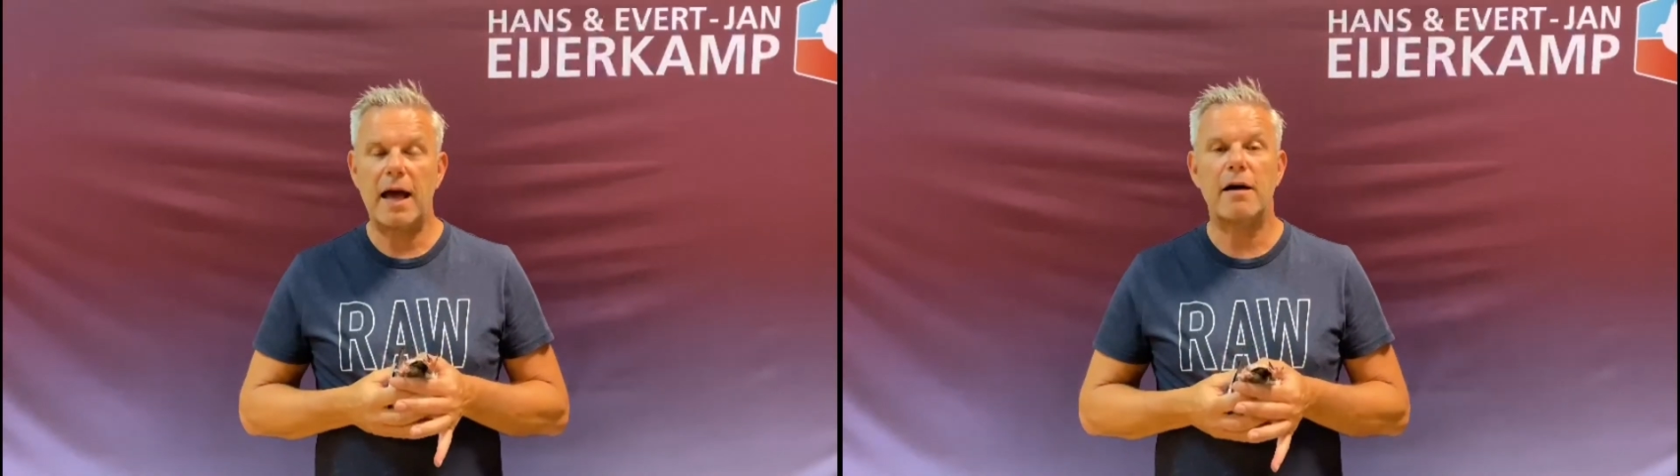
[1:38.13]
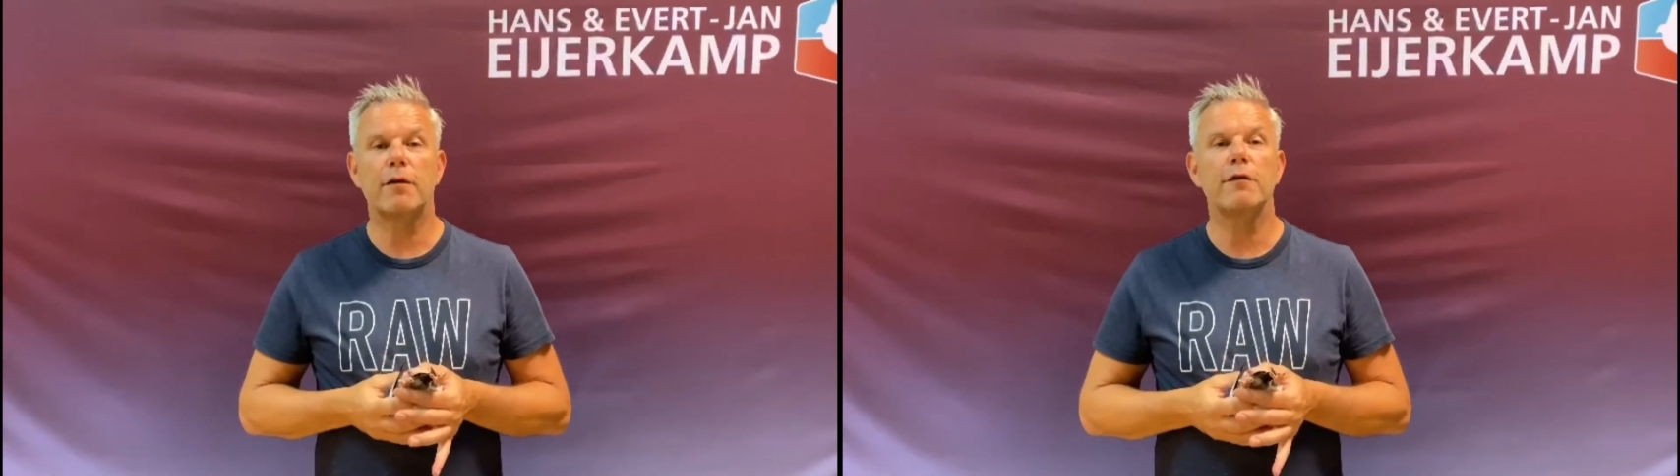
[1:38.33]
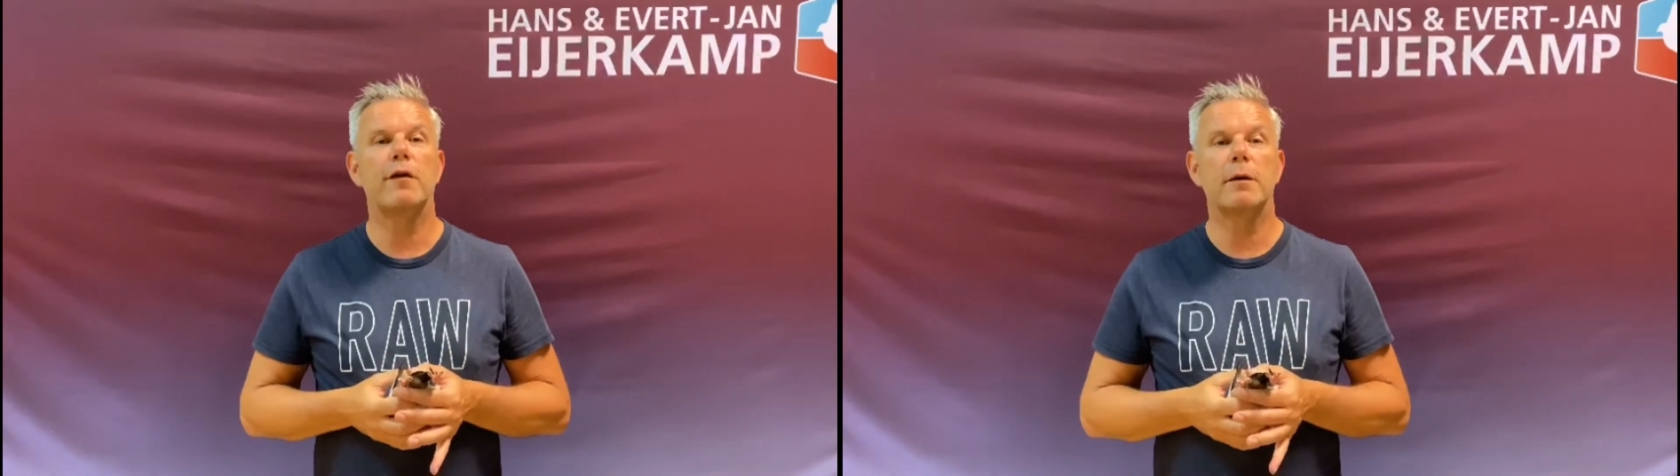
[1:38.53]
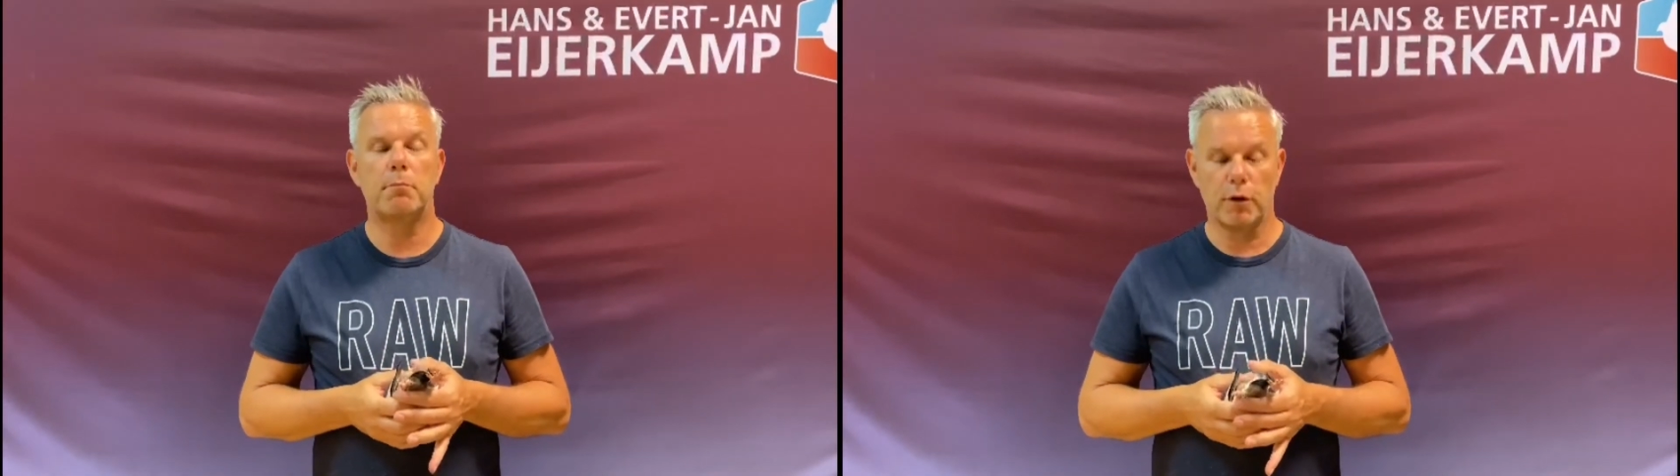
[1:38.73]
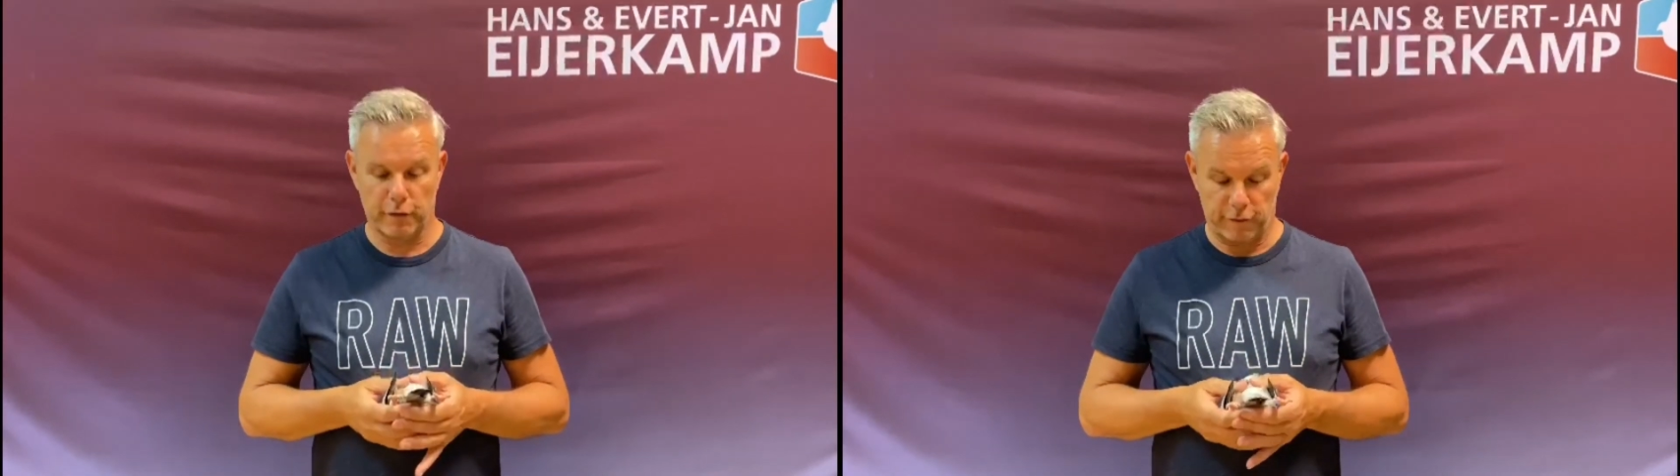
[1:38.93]

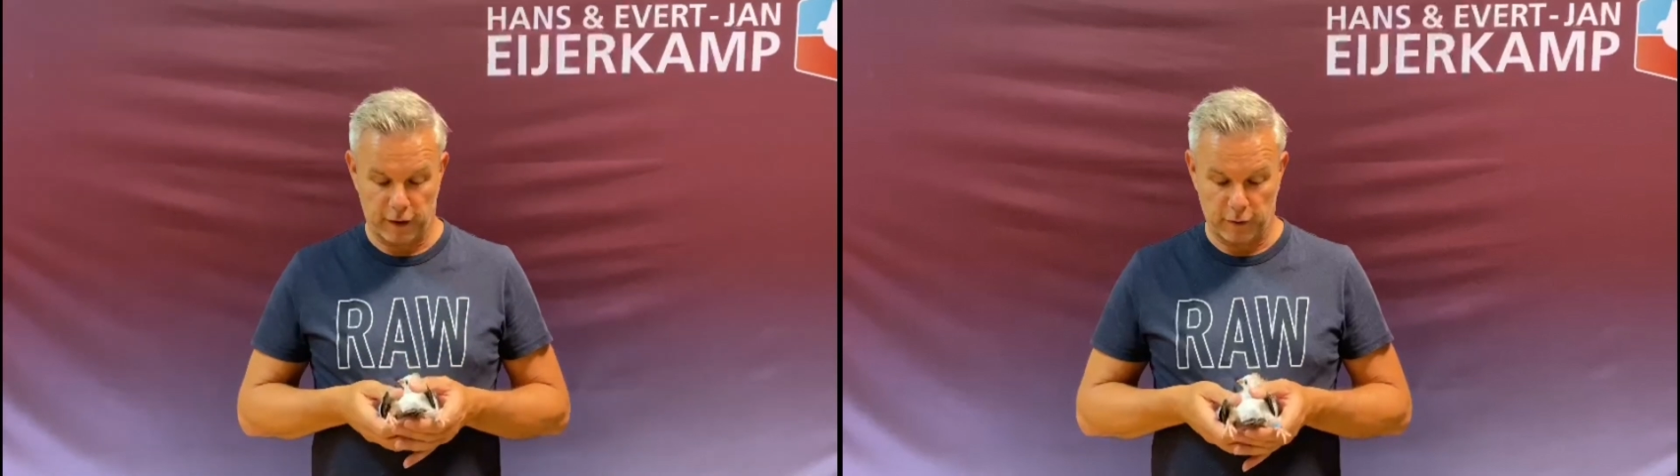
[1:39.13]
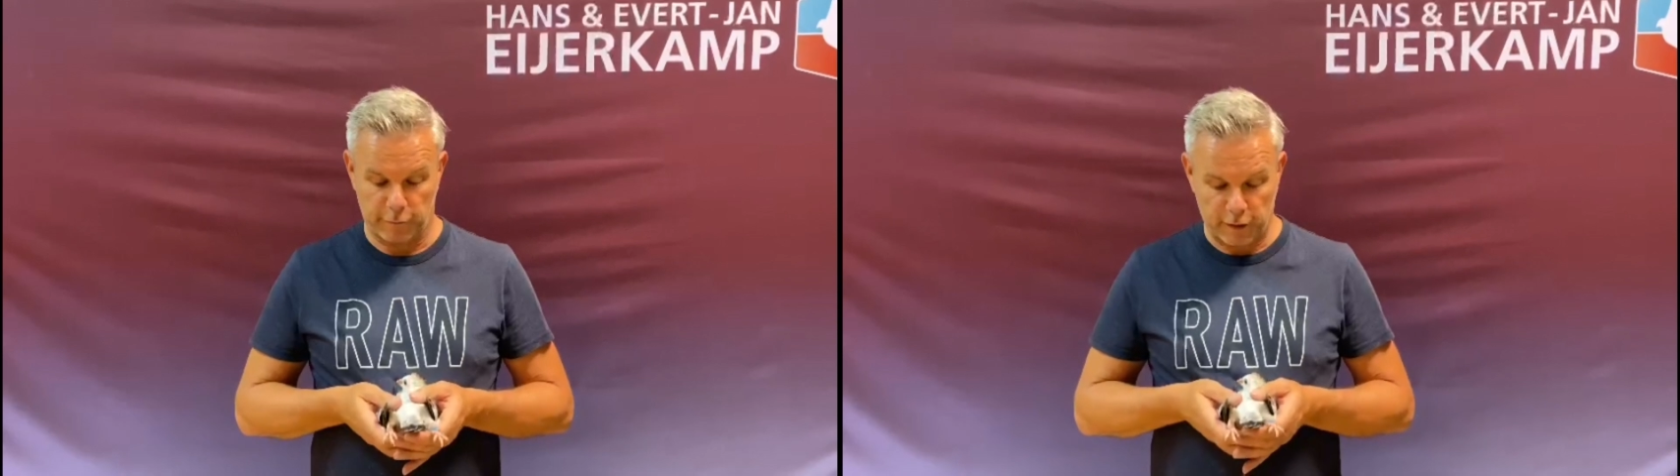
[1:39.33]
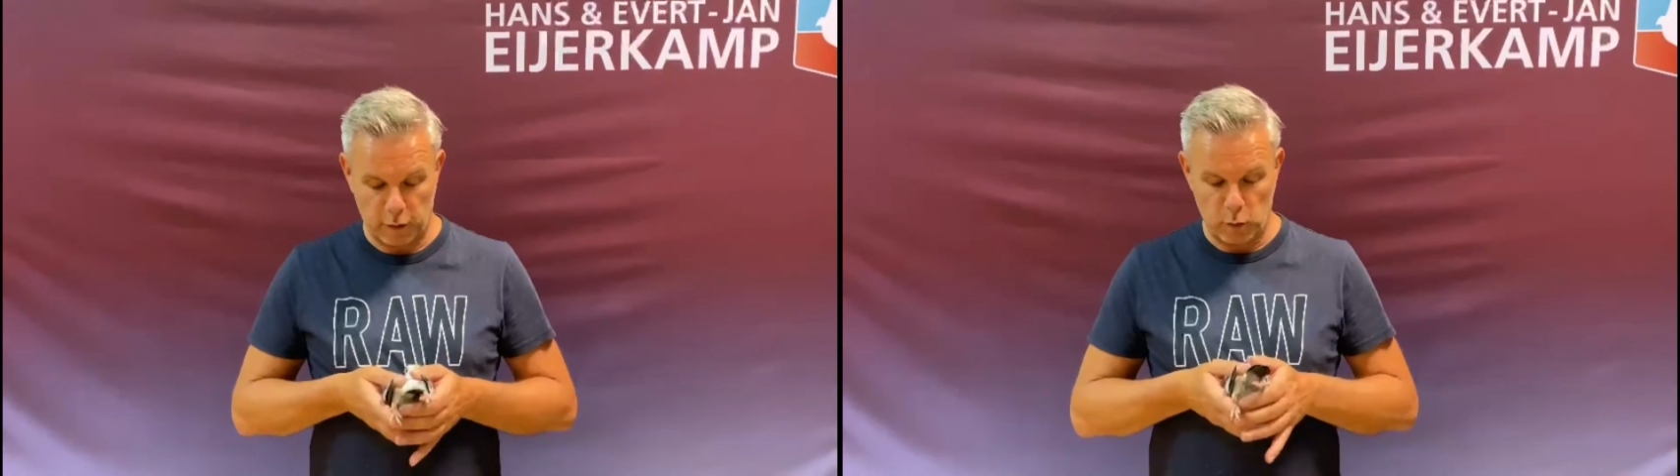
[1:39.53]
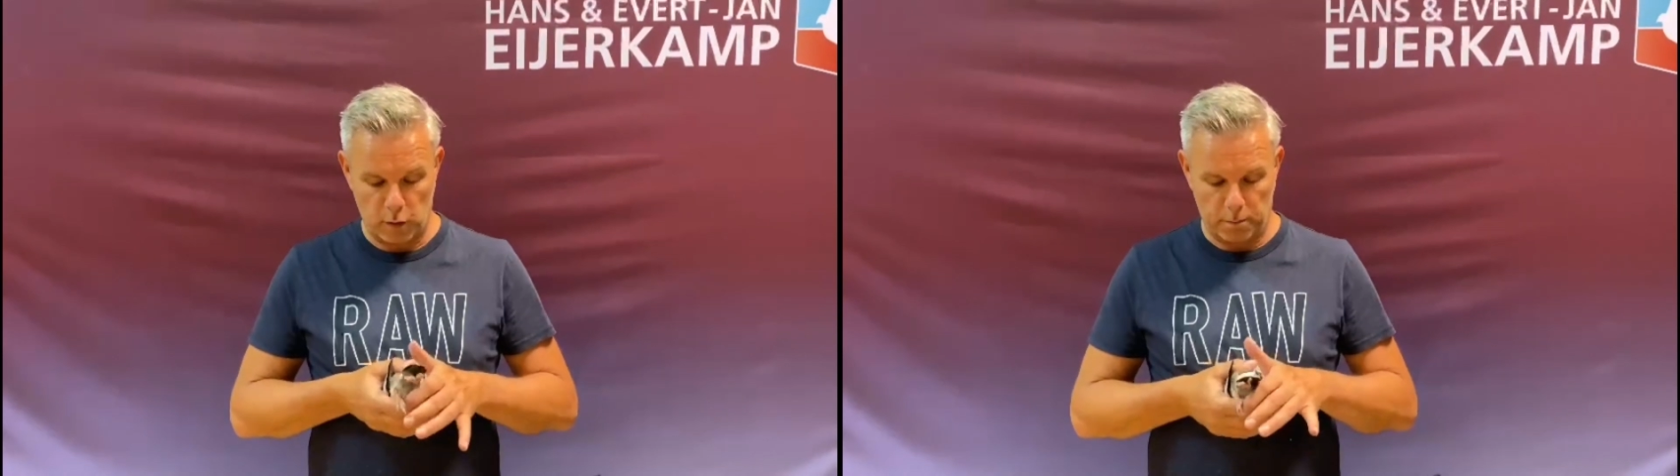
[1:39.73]
everything perfect, very well